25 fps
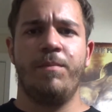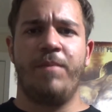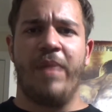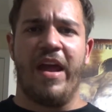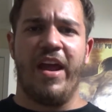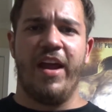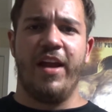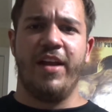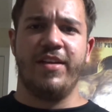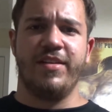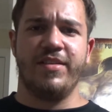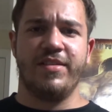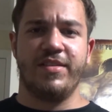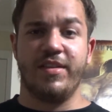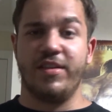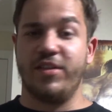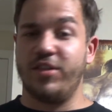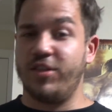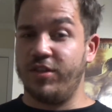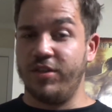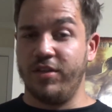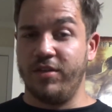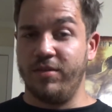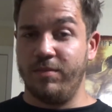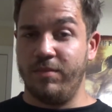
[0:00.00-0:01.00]
pains that
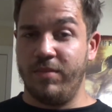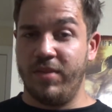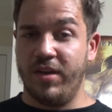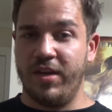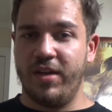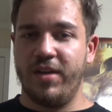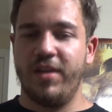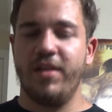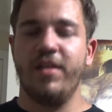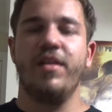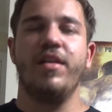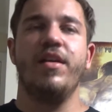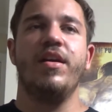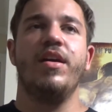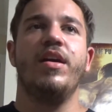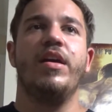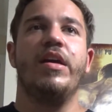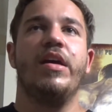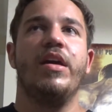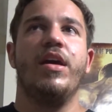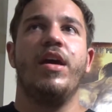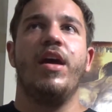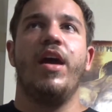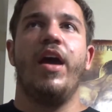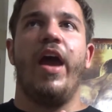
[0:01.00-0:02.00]
shouldn't be.
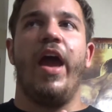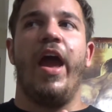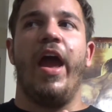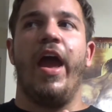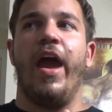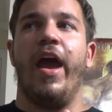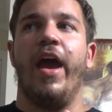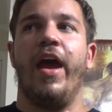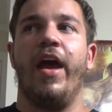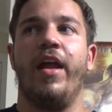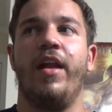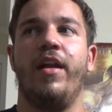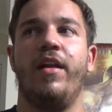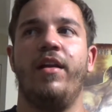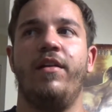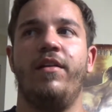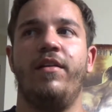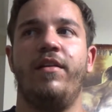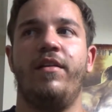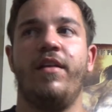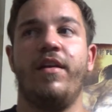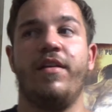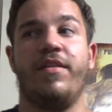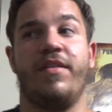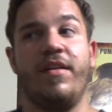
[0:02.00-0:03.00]

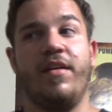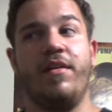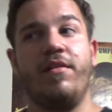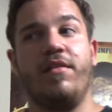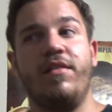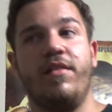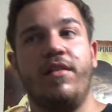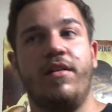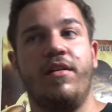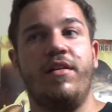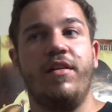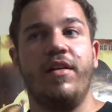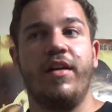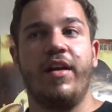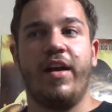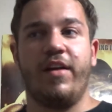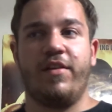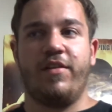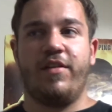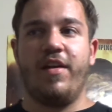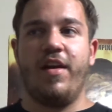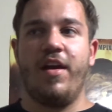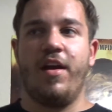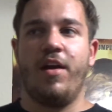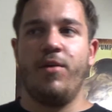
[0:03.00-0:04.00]
And I think all in all it
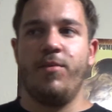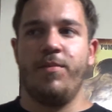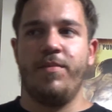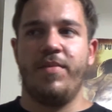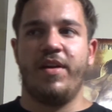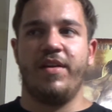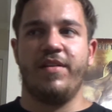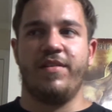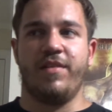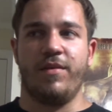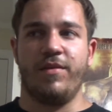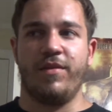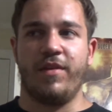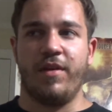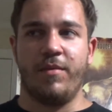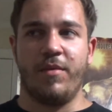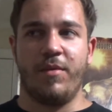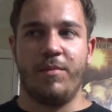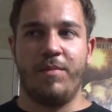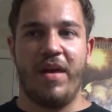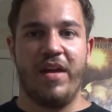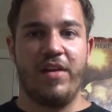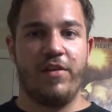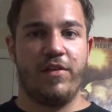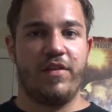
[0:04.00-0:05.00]
actually helped because I was able
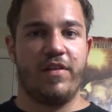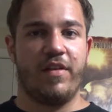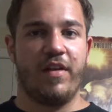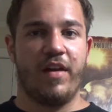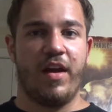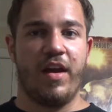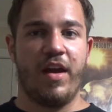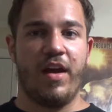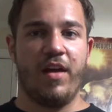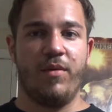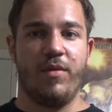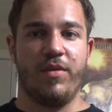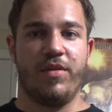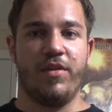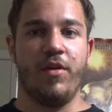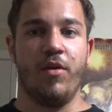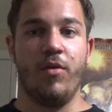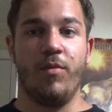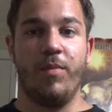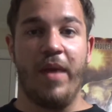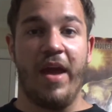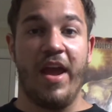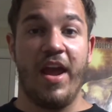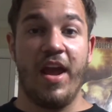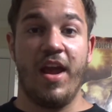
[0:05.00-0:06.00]
to bench today with no
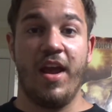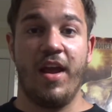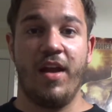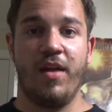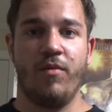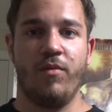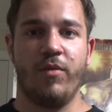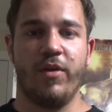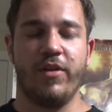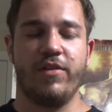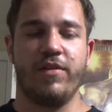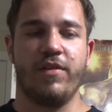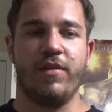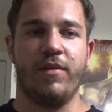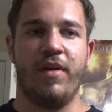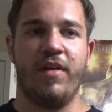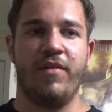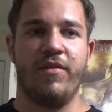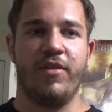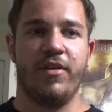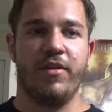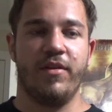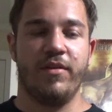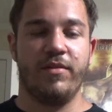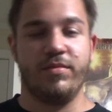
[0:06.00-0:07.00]
pain
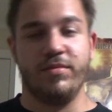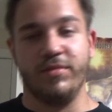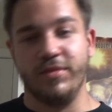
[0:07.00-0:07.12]
whatsoever.